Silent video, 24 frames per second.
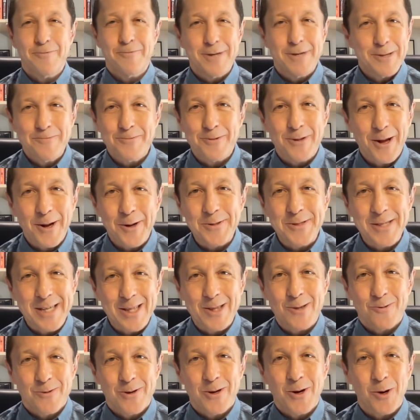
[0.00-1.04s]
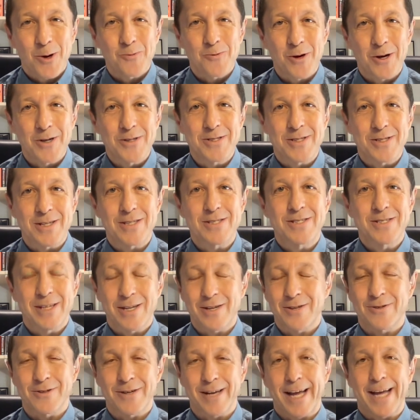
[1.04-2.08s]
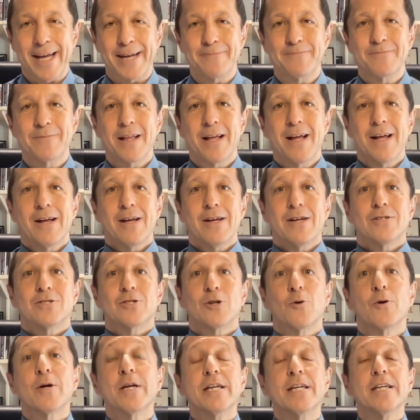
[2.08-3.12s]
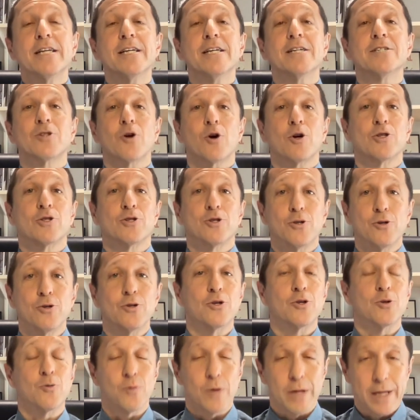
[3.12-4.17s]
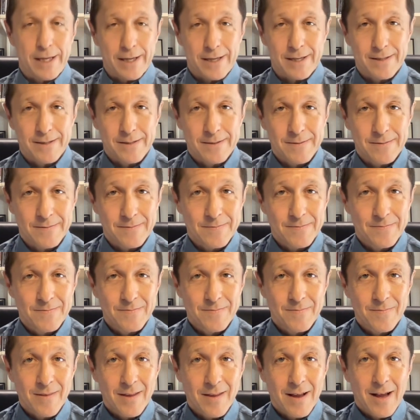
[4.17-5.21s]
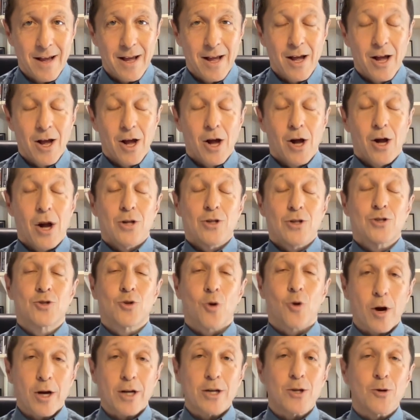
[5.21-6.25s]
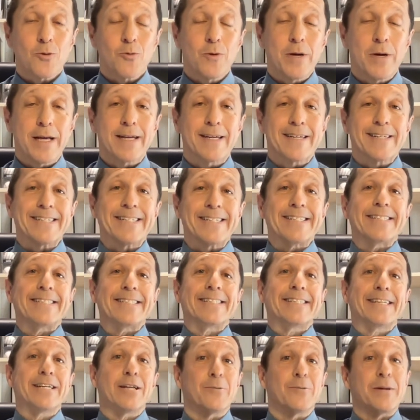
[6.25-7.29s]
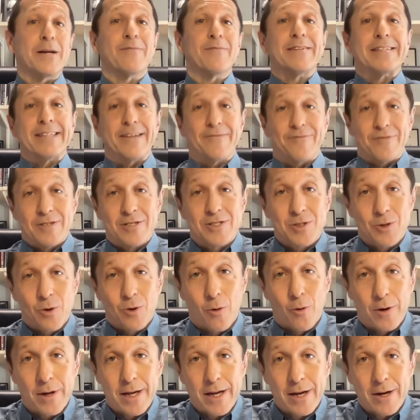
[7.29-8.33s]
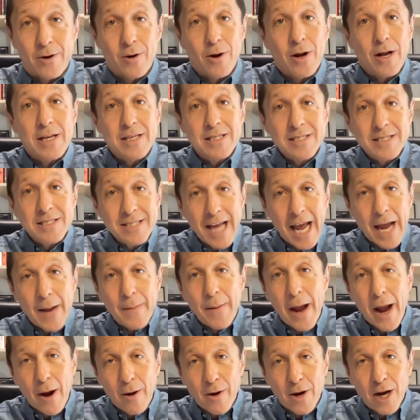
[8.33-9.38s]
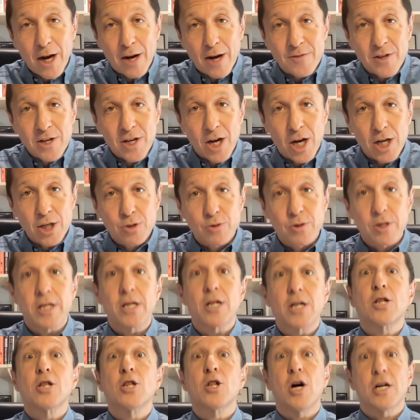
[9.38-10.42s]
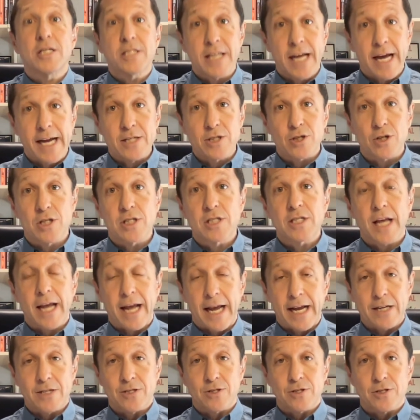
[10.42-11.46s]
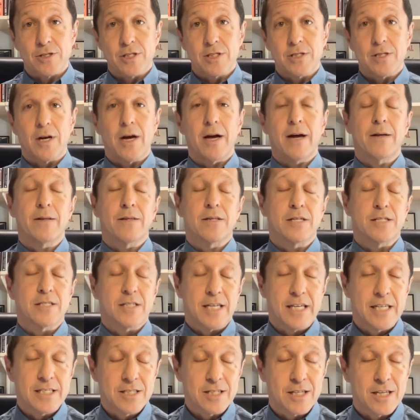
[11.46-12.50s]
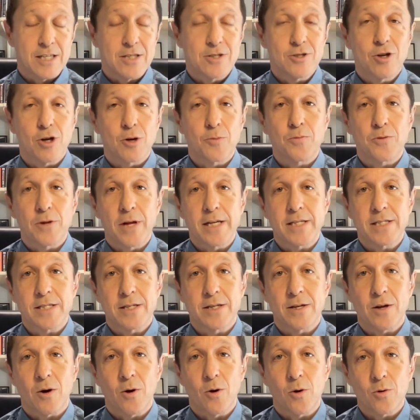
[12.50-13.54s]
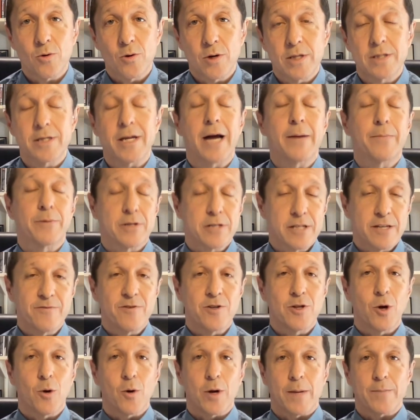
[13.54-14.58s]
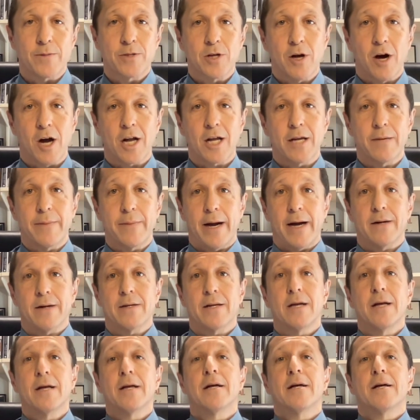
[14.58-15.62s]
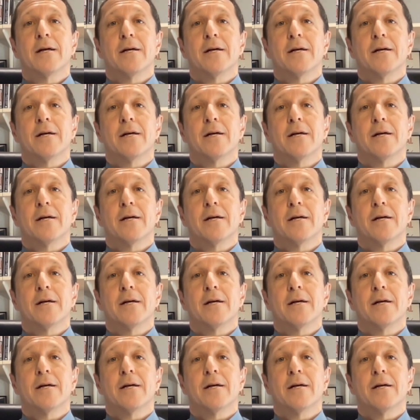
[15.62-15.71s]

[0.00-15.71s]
Not many players hit 3 home runs in a single game. So he is our dude of the week. Dork of the week, a little bit of a different story here. Same area of the country, Los Angeles Angels. This incident took place in Oakland. I believe you know what I'm talking about.